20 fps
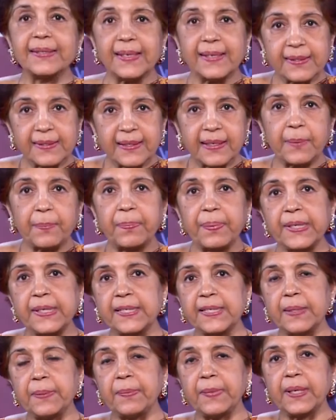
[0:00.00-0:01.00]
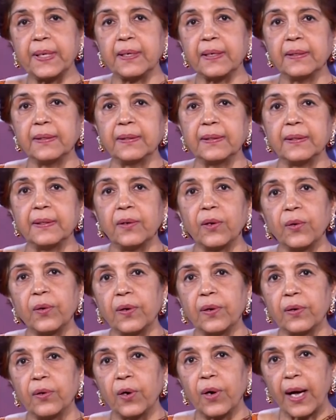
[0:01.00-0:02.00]
dyslipidemia,
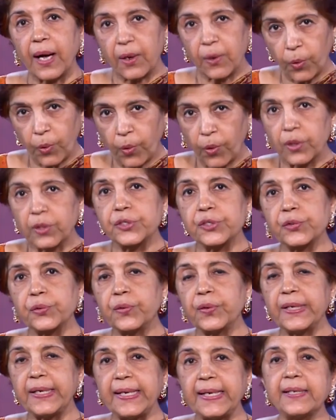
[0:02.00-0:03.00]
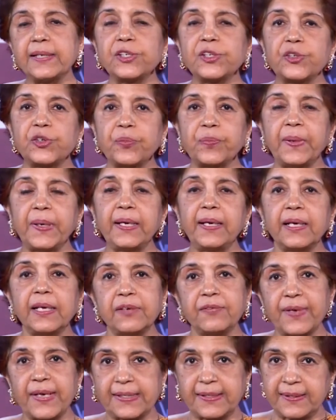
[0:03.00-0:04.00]
also need to be
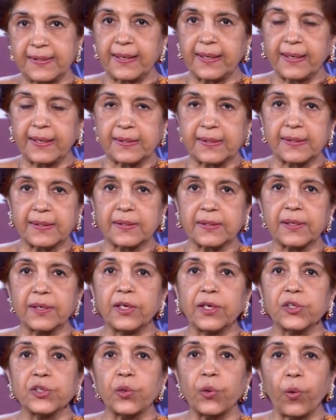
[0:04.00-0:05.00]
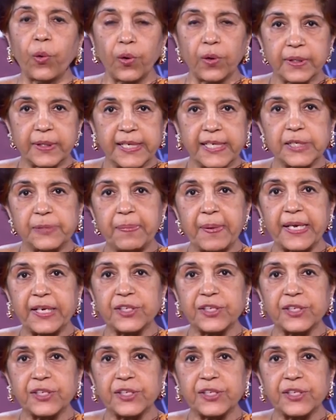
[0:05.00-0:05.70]
investigated. So all these